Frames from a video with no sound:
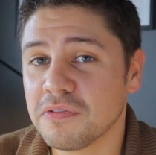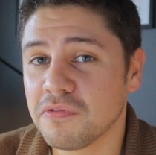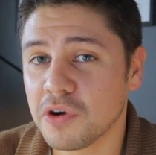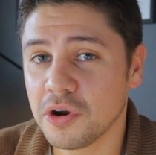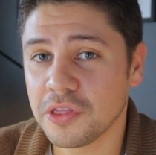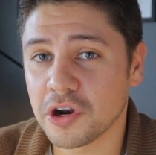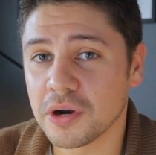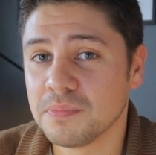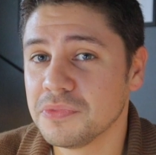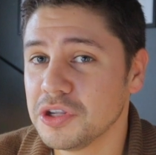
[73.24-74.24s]

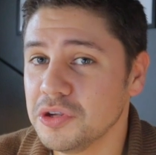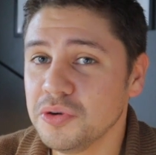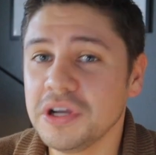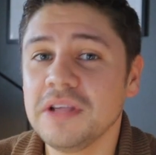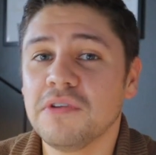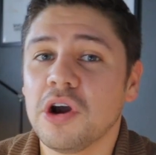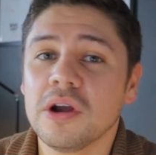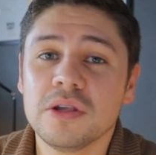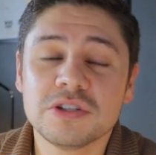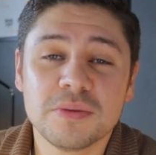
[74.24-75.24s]
further, you could even
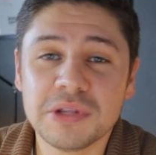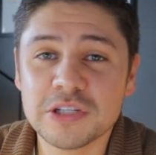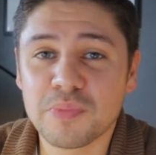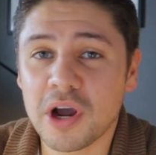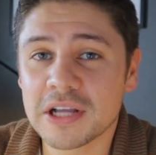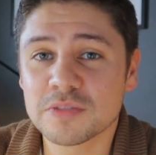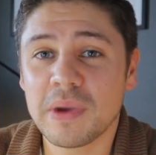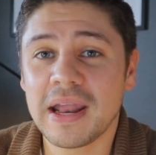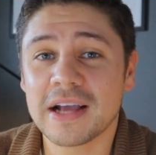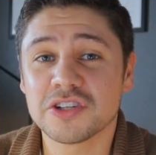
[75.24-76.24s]
argue some of these products
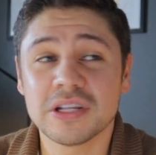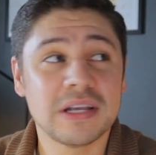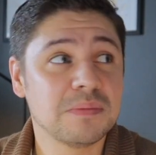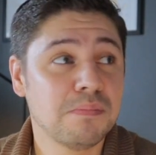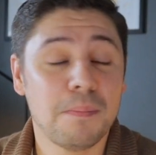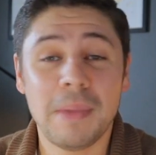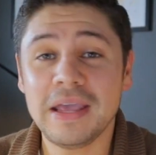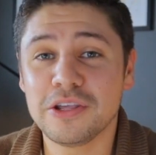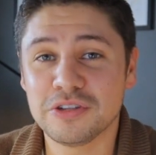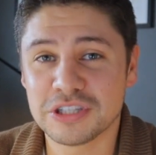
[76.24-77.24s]
might actually
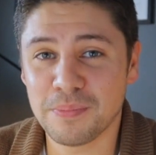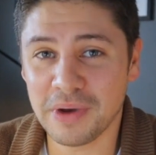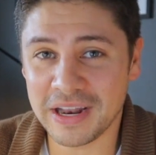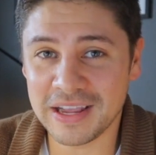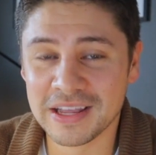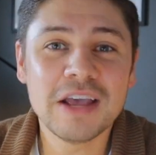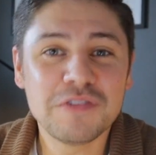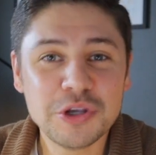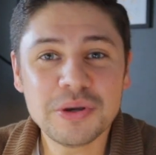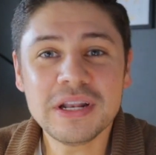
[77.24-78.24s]
make you some money.
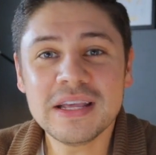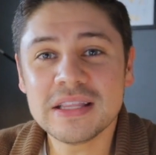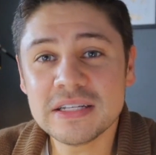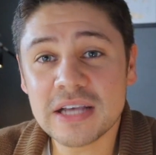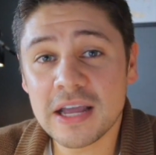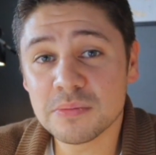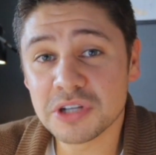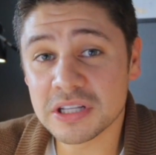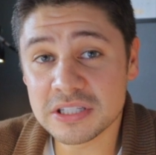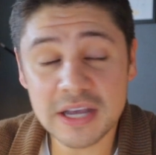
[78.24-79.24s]
If you can get these items
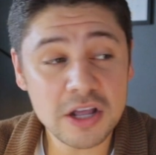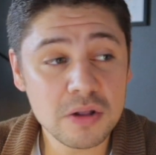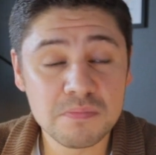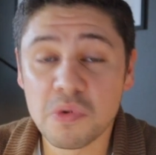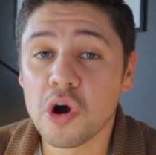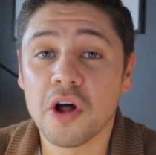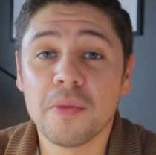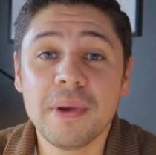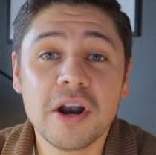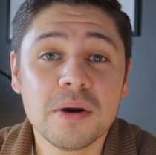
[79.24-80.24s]
on sale, all
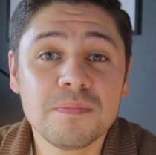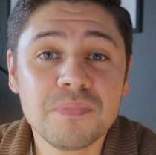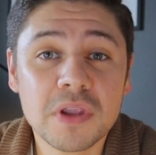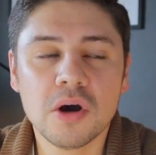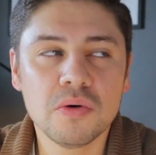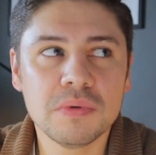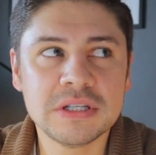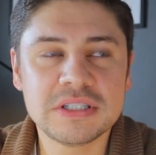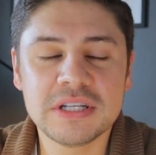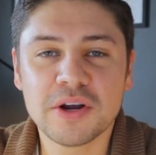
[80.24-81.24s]
the better. Oh,
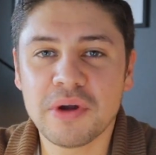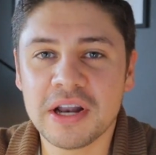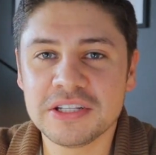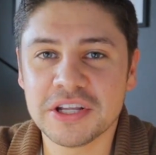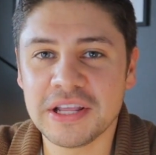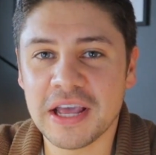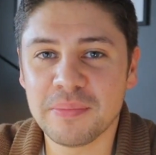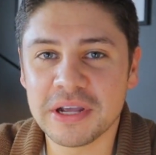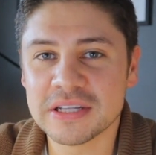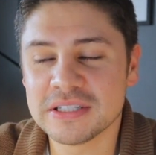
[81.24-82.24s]
and stick around until the
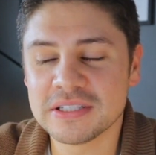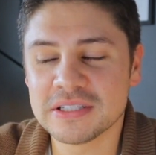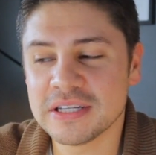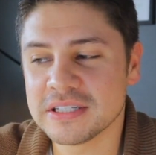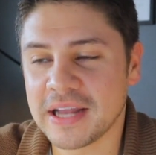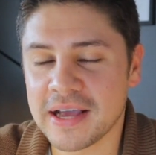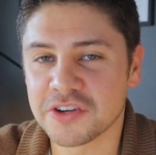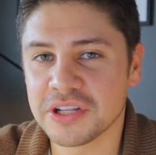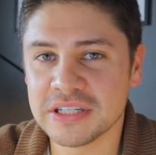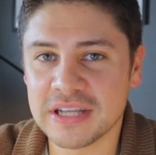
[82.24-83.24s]
end, because this isn't
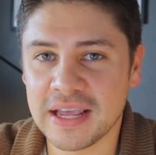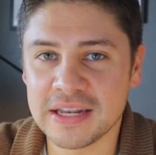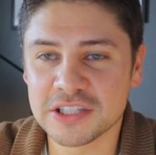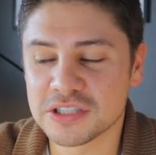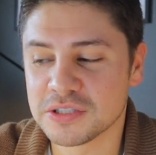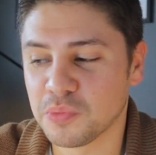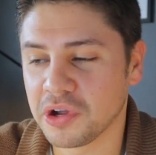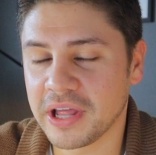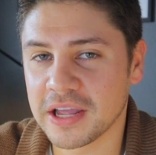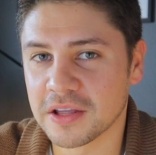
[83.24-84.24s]
actually 10, it's more
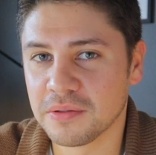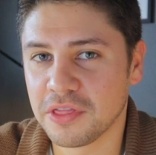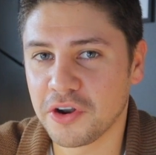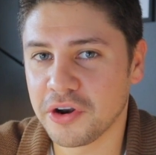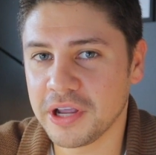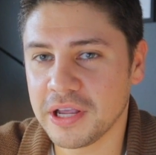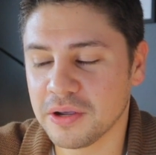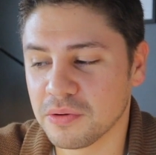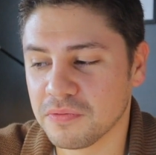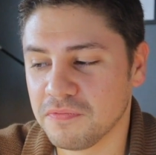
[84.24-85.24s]
like 30
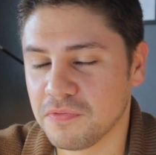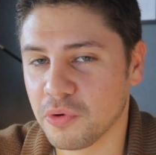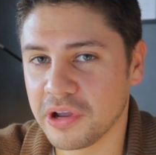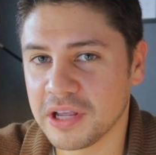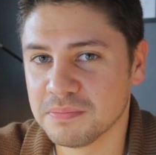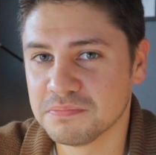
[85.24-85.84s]
or 40.